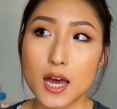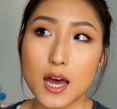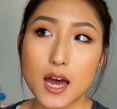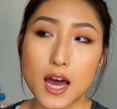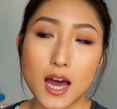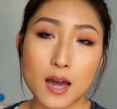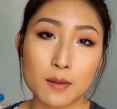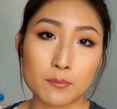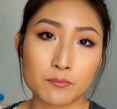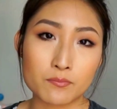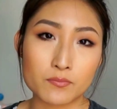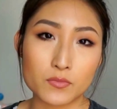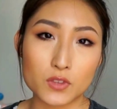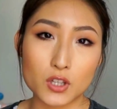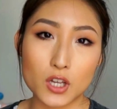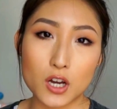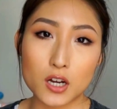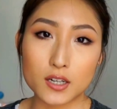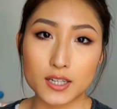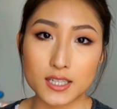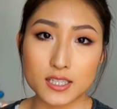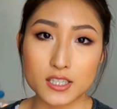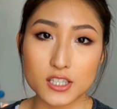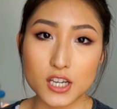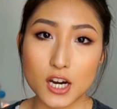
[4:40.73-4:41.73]
I'm
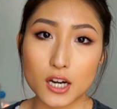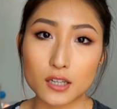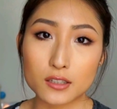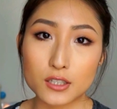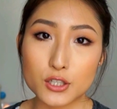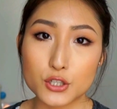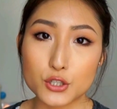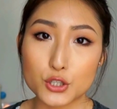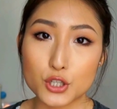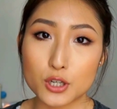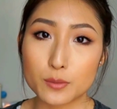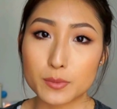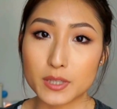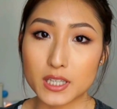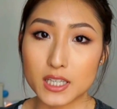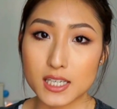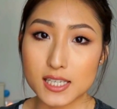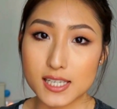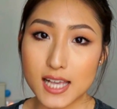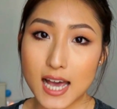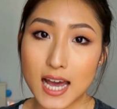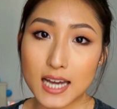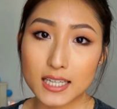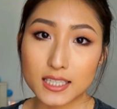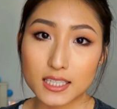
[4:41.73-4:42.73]
not entirely sure because
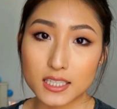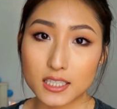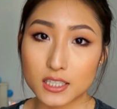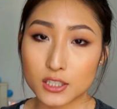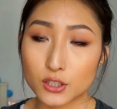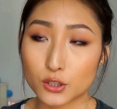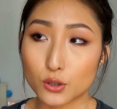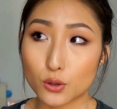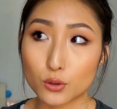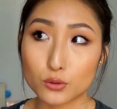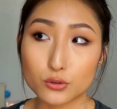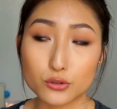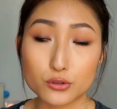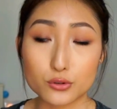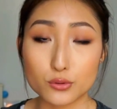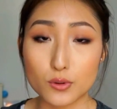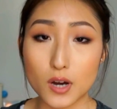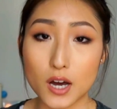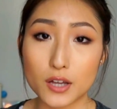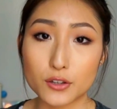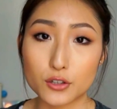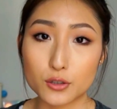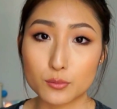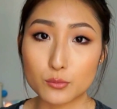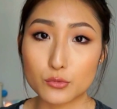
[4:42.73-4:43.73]
I didn't go to
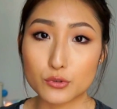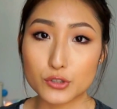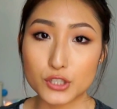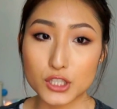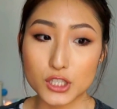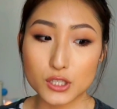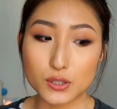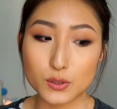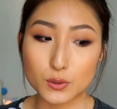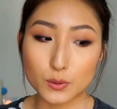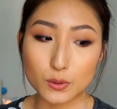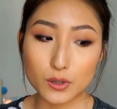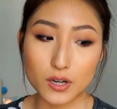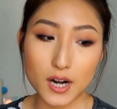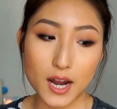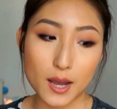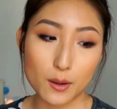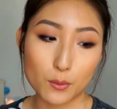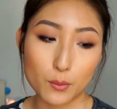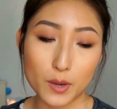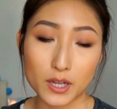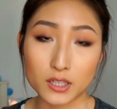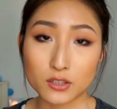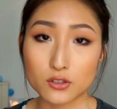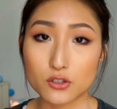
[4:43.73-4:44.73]
other Muji store. I
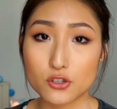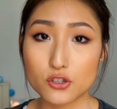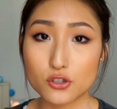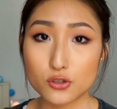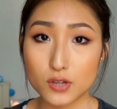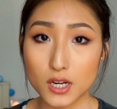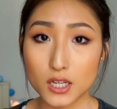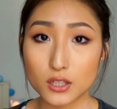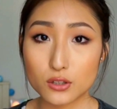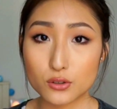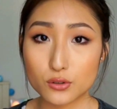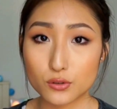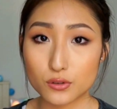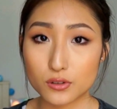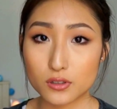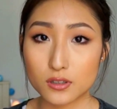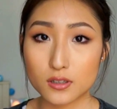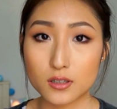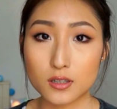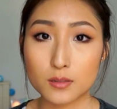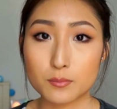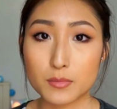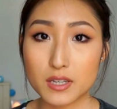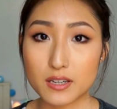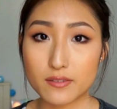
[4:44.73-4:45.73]
went straight to
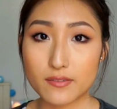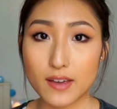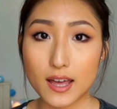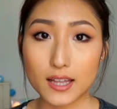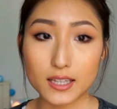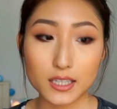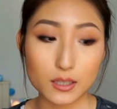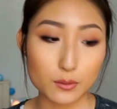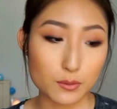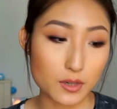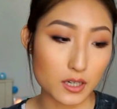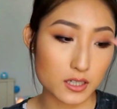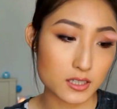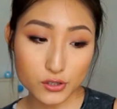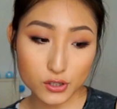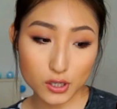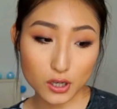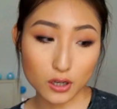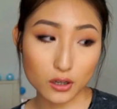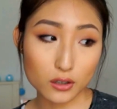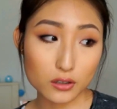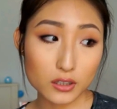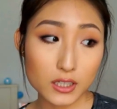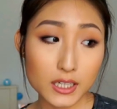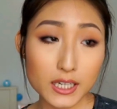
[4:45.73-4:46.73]
the Mid Valley one.
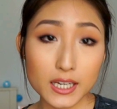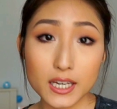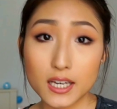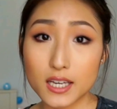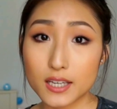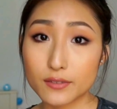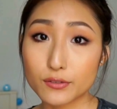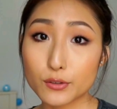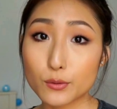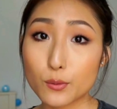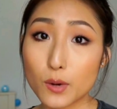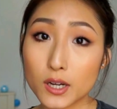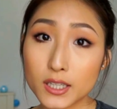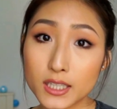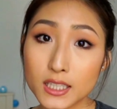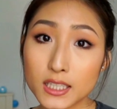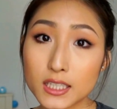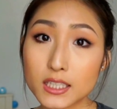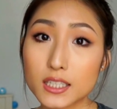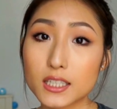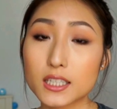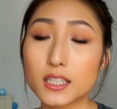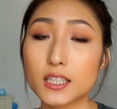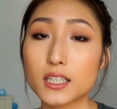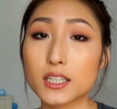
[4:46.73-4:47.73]
So if you want it,
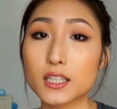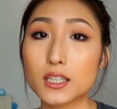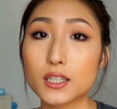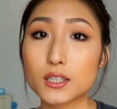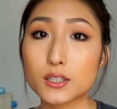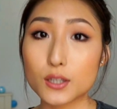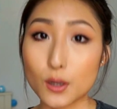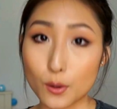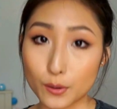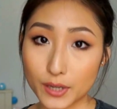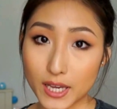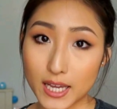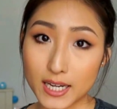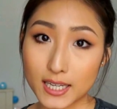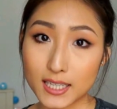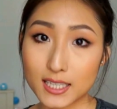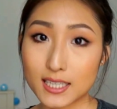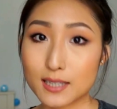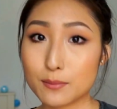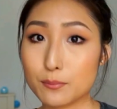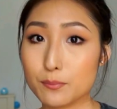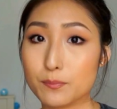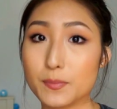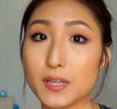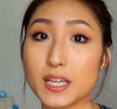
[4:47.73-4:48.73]
go get it
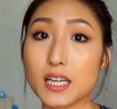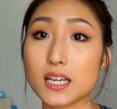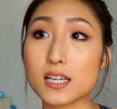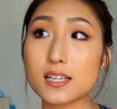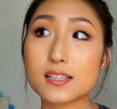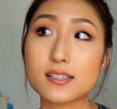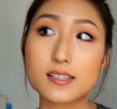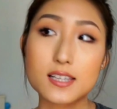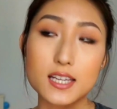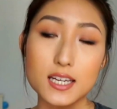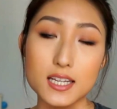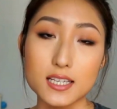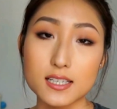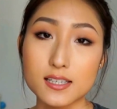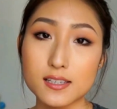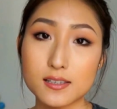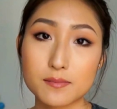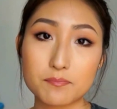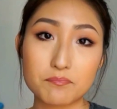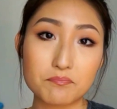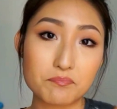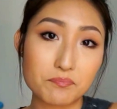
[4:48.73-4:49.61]
because it is